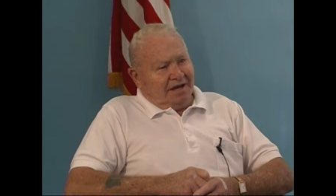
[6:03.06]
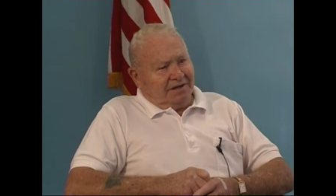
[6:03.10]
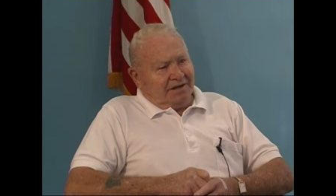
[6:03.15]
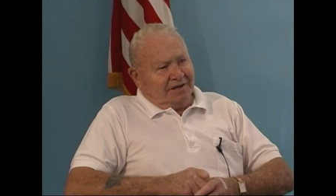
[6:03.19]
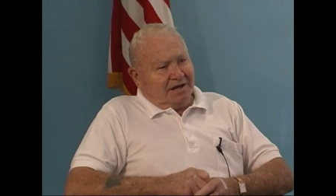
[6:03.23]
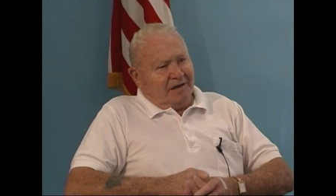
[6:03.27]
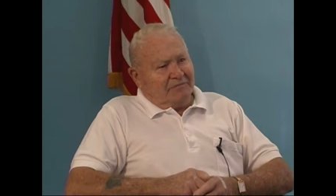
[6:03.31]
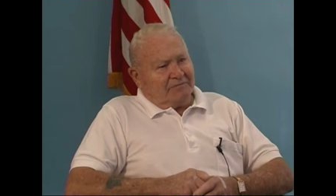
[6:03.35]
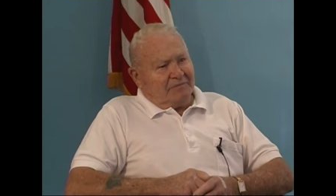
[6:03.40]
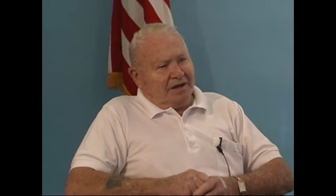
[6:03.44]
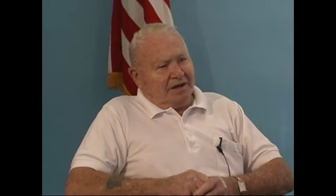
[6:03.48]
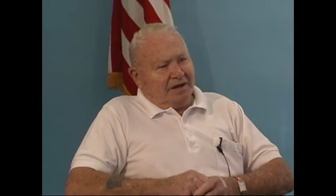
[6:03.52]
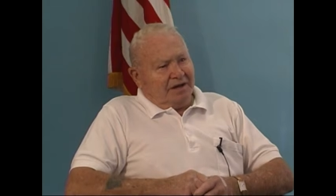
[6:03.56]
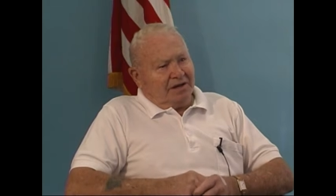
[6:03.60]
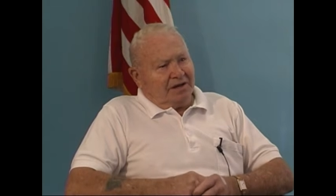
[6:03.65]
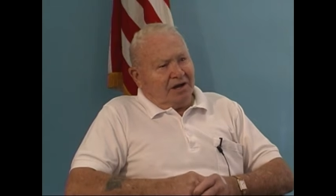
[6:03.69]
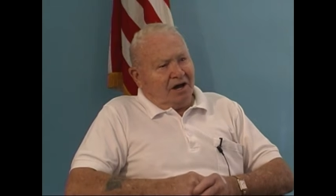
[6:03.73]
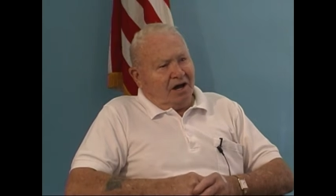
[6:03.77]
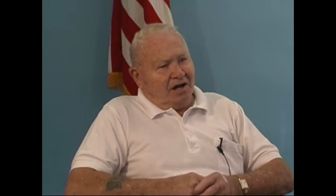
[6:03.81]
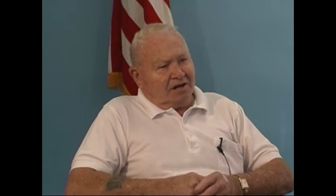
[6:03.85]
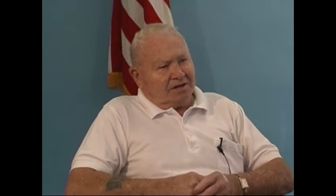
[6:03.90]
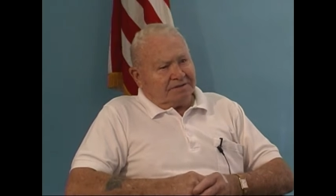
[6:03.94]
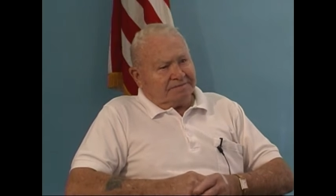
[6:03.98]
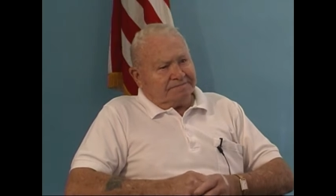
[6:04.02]
in Nijmegen.
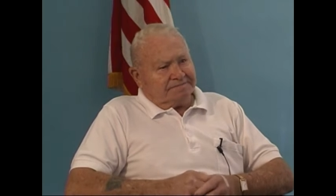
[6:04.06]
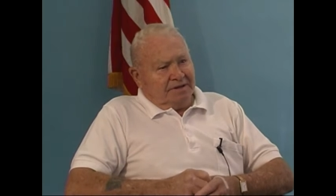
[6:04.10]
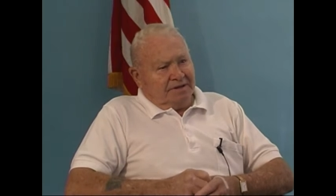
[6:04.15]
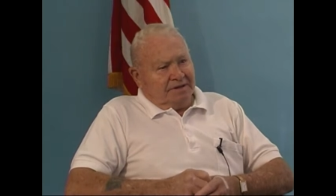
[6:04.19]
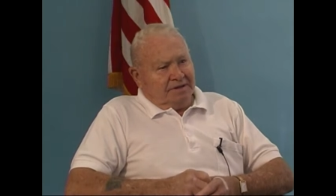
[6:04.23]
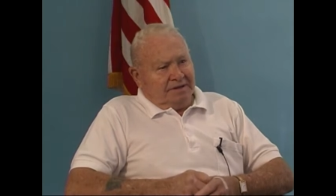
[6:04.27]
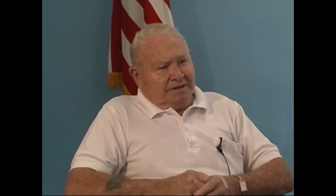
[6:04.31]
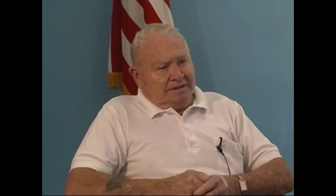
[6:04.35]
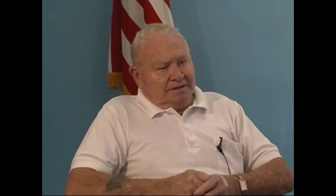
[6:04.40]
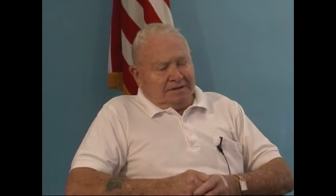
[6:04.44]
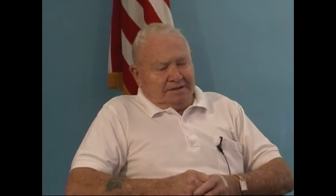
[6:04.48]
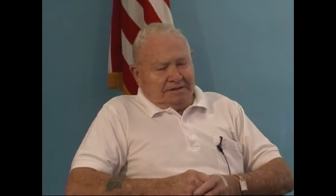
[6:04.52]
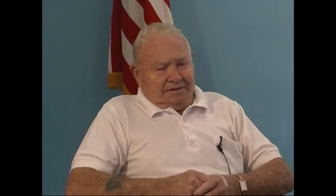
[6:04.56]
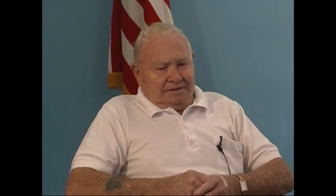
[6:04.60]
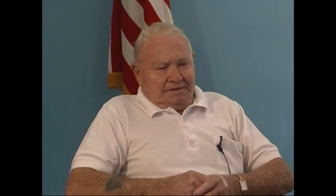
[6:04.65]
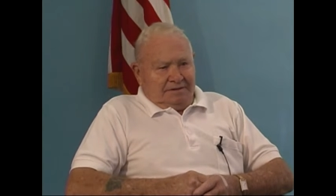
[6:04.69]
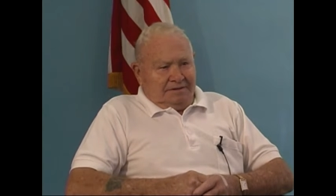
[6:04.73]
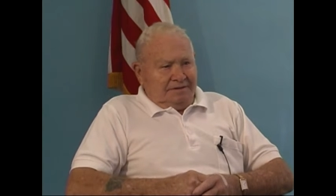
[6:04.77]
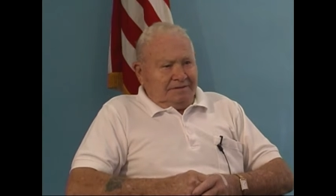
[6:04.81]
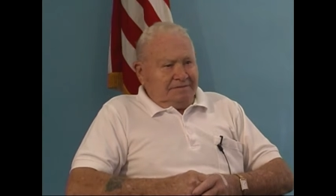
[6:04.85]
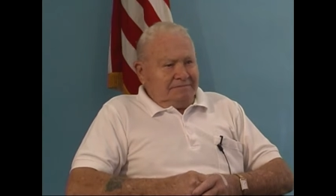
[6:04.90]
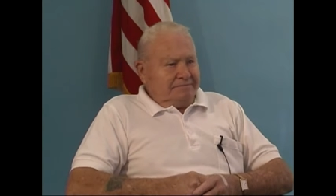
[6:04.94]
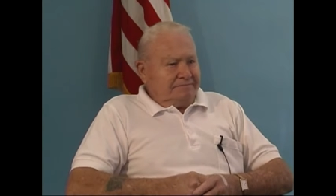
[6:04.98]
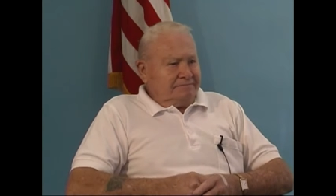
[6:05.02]
Calvin, I
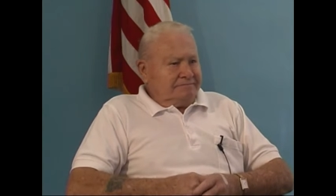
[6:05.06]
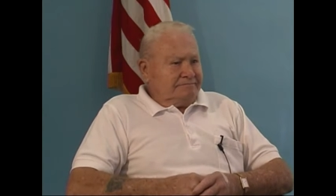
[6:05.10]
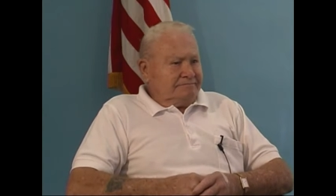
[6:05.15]
remember